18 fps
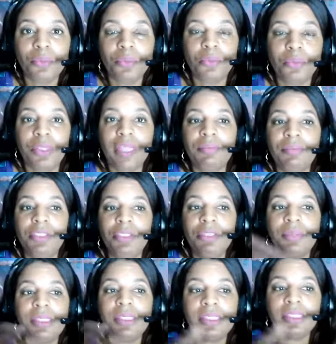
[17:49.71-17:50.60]
Whatever
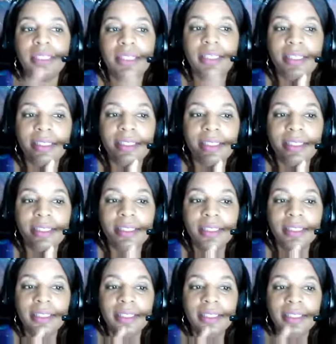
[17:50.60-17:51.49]
you would say
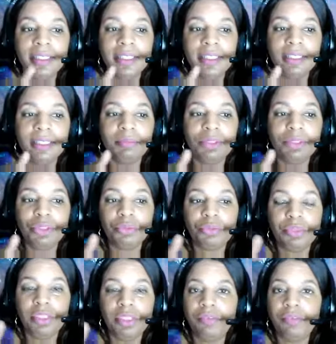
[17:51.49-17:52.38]

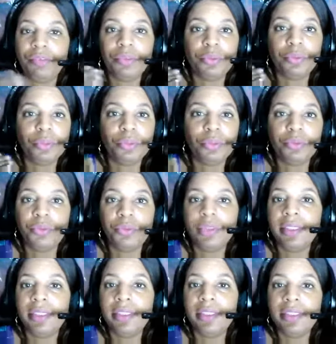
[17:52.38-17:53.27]
between floors
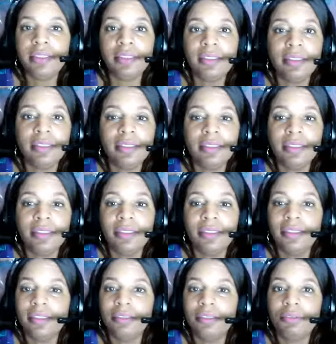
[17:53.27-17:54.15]
1
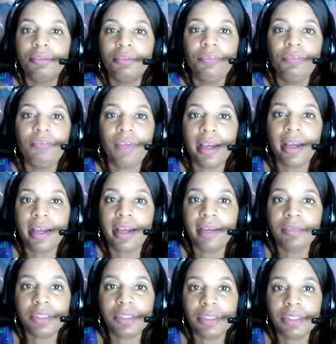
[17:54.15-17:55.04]
through
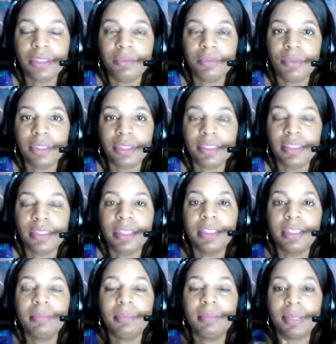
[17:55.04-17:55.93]
5 to someone to
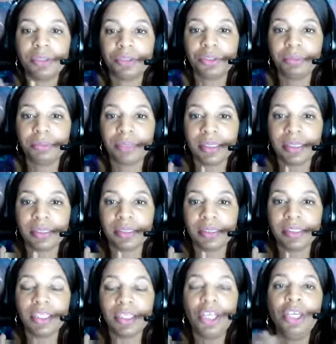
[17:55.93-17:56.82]
tell them about your
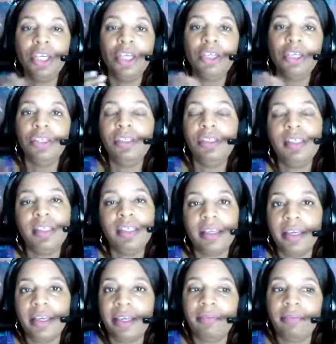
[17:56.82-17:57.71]
business, you need
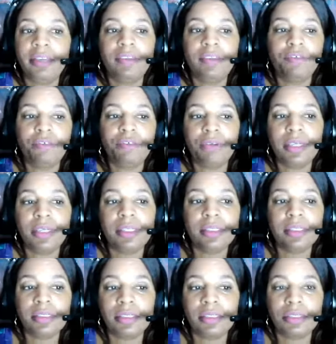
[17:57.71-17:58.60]
to have that front
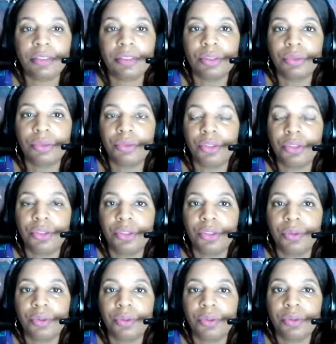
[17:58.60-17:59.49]
and center on
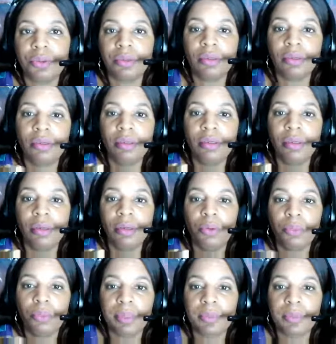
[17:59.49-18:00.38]
your
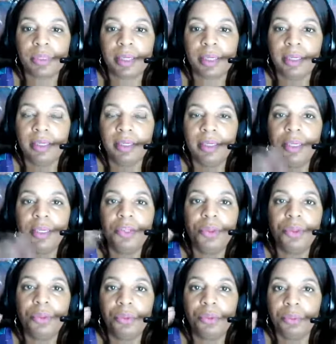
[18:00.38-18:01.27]
website,
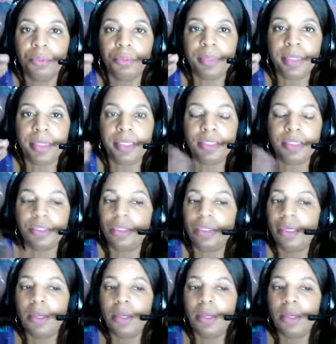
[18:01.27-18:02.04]
the home page.